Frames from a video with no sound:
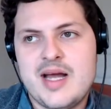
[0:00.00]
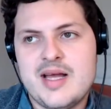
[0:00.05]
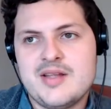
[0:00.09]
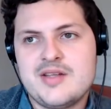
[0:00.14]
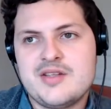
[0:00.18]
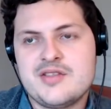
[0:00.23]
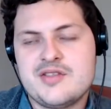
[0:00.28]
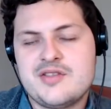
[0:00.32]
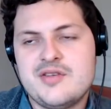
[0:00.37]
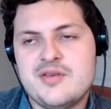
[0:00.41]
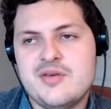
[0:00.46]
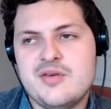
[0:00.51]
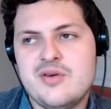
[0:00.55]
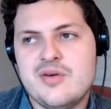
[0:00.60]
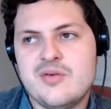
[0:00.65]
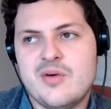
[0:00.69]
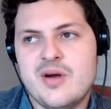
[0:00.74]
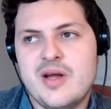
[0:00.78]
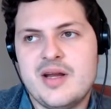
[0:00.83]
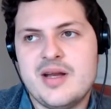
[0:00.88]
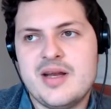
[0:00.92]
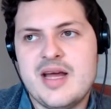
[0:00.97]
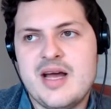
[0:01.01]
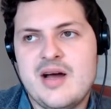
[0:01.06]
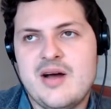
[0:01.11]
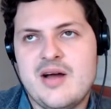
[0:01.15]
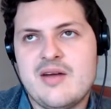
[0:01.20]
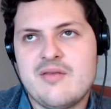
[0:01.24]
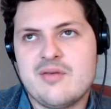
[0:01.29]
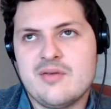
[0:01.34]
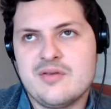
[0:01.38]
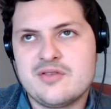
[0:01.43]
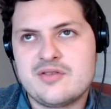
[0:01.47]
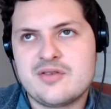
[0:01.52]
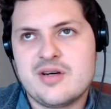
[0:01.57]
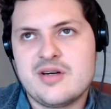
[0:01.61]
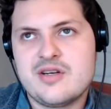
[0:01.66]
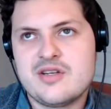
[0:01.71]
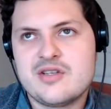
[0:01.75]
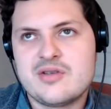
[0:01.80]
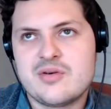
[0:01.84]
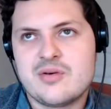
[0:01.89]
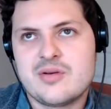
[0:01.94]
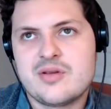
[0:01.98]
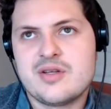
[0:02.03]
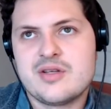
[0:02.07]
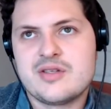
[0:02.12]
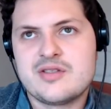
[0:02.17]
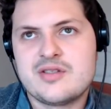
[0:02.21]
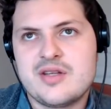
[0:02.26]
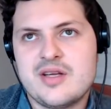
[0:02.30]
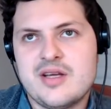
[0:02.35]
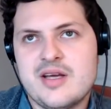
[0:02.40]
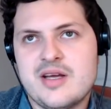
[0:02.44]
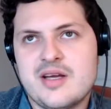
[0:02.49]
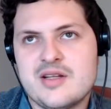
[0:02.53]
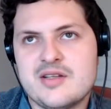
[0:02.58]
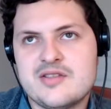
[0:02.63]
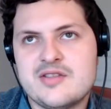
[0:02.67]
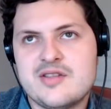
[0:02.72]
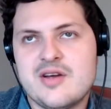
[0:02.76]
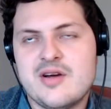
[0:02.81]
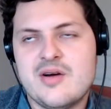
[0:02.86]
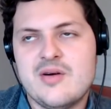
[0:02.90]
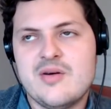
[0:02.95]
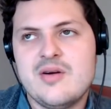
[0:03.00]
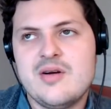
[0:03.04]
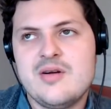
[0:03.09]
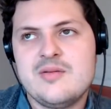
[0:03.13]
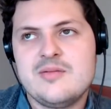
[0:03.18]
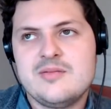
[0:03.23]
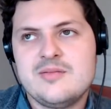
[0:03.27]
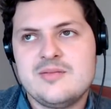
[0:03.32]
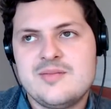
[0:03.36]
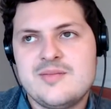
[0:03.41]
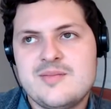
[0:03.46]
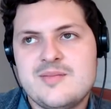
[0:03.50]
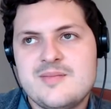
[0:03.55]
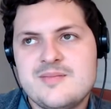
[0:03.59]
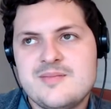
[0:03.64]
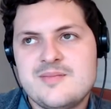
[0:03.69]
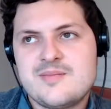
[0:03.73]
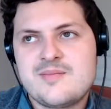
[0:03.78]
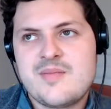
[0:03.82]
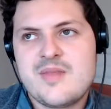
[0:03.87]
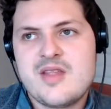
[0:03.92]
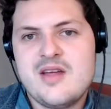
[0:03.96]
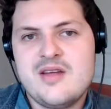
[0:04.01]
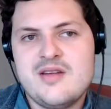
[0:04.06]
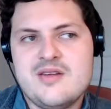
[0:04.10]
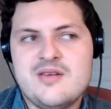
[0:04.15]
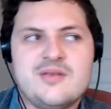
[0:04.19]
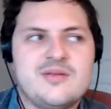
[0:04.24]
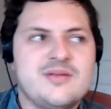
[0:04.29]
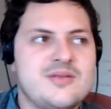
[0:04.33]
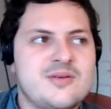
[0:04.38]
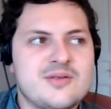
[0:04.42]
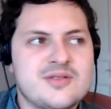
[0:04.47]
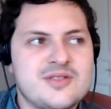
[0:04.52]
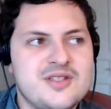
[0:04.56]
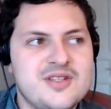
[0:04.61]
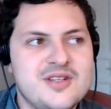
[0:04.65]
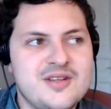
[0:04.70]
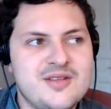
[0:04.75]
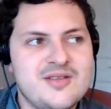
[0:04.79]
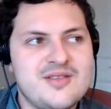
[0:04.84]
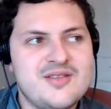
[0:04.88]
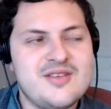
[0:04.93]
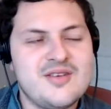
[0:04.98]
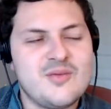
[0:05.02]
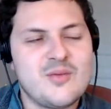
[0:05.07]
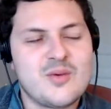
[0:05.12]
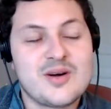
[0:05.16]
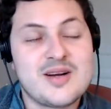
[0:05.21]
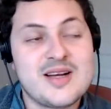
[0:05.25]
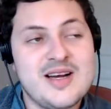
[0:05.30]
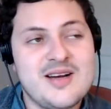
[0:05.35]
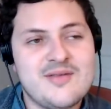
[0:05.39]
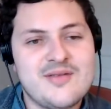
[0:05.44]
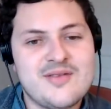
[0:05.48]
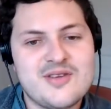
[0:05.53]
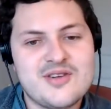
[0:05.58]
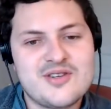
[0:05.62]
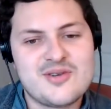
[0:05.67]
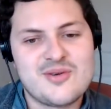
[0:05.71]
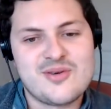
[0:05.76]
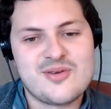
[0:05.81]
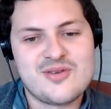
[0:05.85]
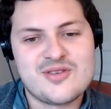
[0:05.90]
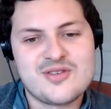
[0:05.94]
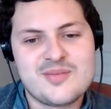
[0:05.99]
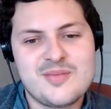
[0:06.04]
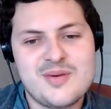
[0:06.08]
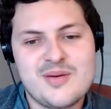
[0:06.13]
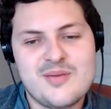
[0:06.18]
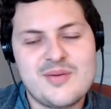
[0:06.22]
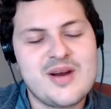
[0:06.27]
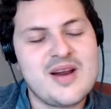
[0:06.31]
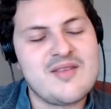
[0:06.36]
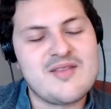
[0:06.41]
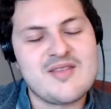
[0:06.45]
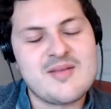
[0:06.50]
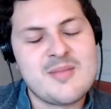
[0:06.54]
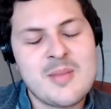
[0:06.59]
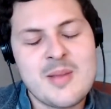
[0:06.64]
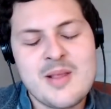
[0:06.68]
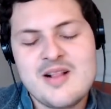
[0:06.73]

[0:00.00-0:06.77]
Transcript: It's just too good right now. Everyone's trying to short this thing. And so, and, you know, of course, it didn't work out for the shorters, but whatever.